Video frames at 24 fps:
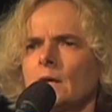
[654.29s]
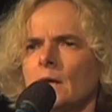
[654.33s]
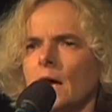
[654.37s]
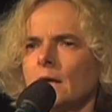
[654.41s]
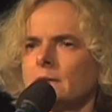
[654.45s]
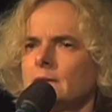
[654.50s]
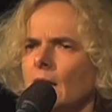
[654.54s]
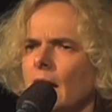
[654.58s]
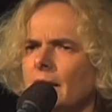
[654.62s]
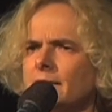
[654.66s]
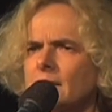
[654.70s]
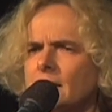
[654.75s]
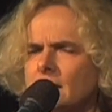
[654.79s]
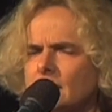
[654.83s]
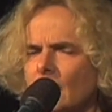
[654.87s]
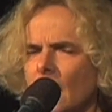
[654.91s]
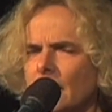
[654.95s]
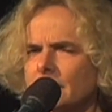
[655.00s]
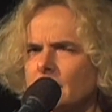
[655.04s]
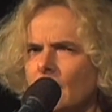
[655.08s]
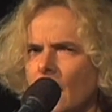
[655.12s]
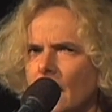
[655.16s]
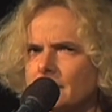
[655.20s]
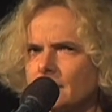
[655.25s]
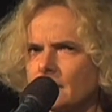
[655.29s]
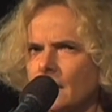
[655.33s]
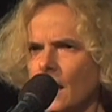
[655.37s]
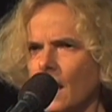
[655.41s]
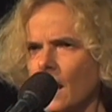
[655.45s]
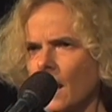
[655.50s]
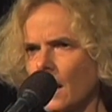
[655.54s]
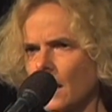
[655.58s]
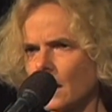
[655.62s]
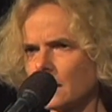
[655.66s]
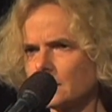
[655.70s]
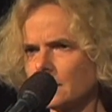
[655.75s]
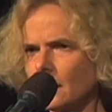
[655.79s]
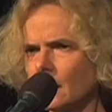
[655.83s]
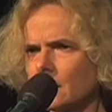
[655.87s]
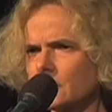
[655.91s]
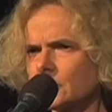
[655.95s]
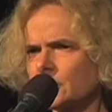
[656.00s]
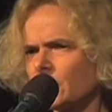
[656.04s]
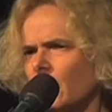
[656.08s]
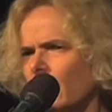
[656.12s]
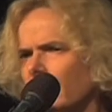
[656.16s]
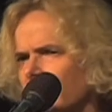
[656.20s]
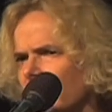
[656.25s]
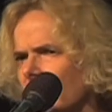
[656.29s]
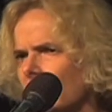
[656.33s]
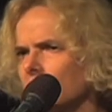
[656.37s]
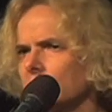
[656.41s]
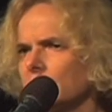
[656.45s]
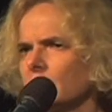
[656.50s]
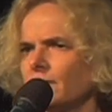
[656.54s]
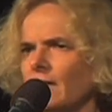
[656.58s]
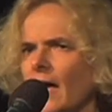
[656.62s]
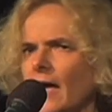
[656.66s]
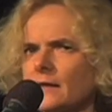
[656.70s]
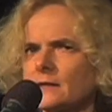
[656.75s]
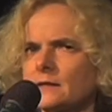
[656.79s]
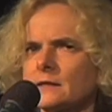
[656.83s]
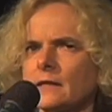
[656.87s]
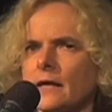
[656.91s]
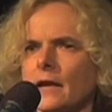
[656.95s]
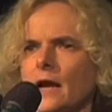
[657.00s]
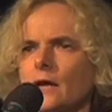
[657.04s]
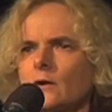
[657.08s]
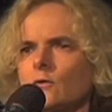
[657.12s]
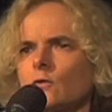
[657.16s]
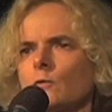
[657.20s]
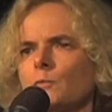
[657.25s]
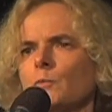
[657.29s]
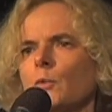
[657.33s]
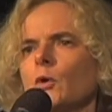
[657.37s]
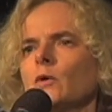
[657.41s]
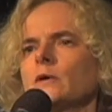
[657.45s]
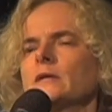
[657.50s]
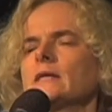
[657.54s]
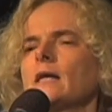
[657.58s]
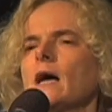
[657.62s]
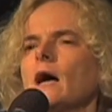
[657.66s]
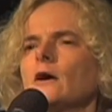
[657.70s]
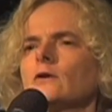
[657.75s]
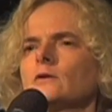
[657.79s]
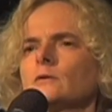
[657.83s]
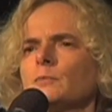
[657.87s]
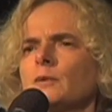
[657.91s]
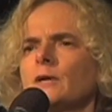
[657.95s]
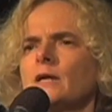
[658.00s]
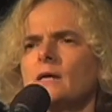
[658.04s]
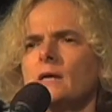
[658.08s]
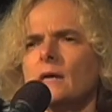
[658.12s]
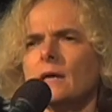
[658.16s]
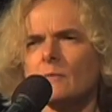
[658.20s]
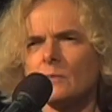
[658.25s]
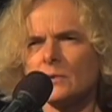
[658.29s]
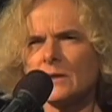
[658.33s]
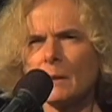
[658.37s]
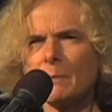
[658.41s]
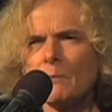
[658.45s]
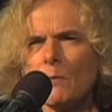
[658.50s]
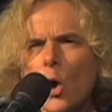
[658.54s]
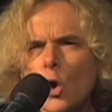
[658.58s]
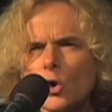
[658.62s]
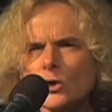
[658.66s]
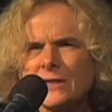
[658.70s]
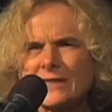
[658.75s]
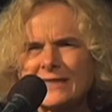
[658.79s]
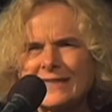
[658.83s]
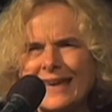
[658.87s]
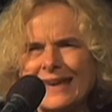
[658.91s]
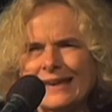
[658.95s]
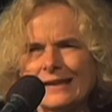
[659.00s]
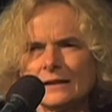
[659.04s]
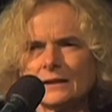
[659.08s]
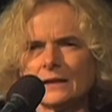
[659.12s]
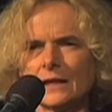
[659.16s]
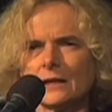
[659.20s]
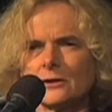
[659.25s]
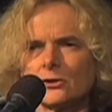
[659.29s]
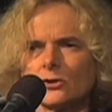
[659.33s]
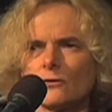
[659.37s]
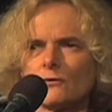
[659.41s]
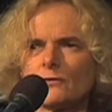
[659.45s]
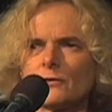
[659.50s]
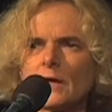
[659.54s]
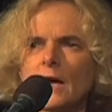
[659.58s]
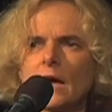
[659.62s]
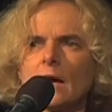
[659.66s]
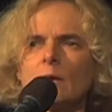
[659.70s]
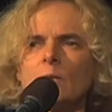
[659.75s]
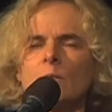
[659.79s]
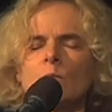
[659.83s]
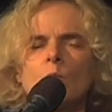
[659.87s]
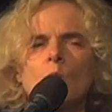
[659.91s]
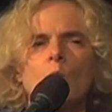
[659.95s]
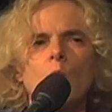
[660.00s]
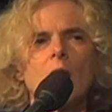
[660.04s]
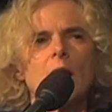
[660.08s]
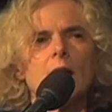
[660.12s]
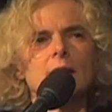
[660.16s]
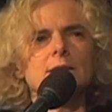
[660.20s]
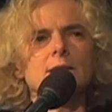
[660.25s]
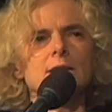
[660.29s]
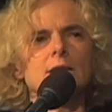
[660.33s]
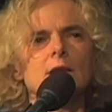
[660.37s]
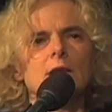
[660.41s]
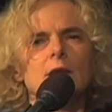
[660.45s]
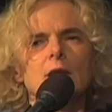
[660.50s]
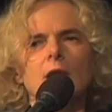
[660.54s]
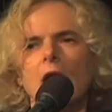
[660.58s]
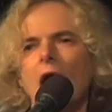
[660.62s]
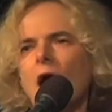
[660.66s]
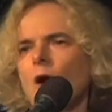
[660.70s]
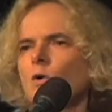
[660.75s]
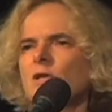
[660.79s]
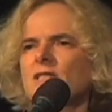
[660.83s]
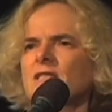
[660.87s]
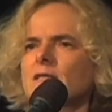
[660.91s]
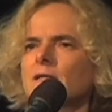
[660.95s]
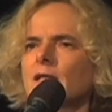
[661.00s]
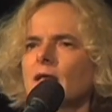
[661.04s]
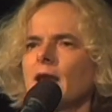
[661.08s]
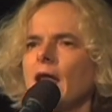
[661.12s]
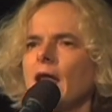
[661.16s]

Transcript: And, and, and, and there, are, there are several events that I could point out, but, but the most salient of them was, I was in the